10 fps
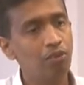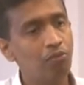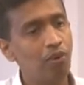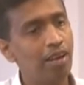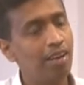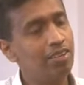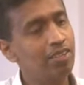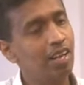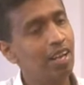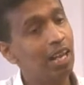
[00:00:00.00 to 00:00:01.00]

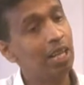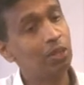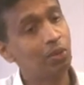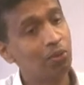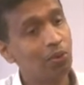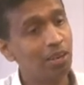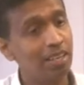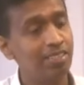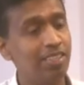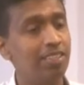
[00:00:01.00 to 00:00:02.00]
financial health of
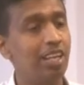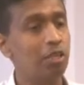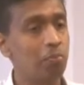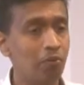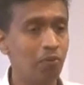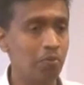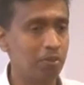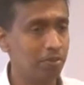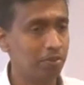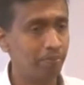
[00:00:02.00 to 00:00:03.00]
organization and the performance.